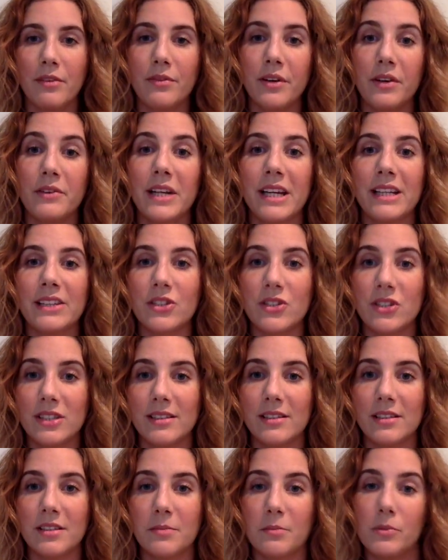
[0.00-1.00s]
foundation
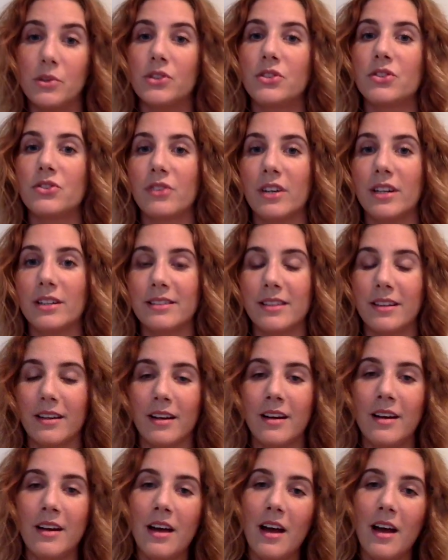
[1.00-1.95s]
tinted moisturiser,